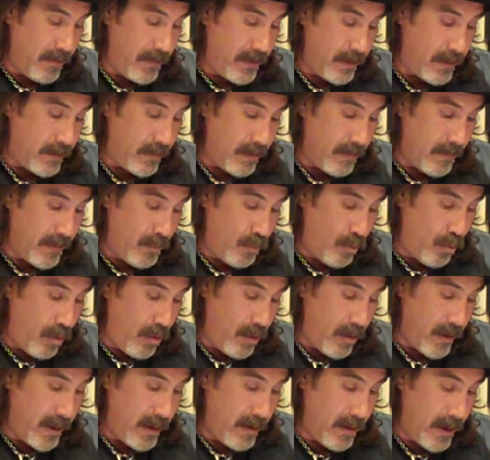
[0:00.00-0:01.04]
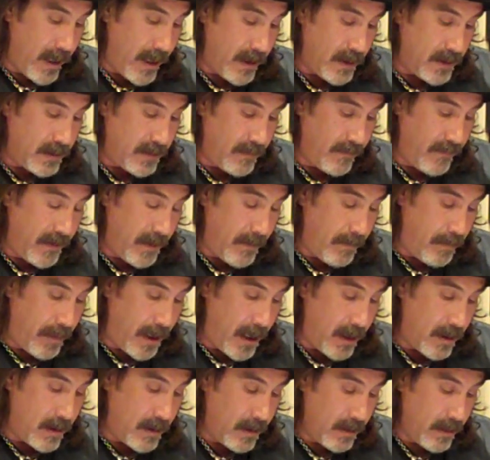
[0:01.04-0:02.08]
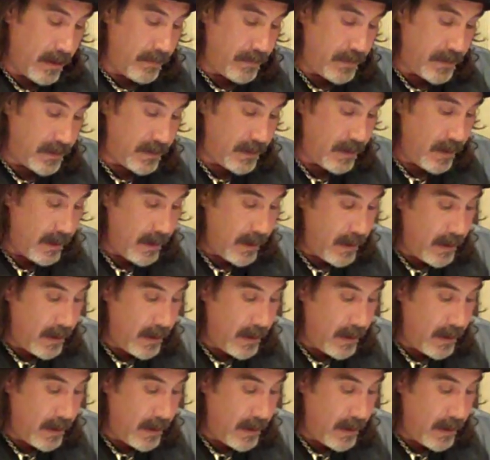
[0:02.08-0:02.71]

determined warrior ants of the apocalypse.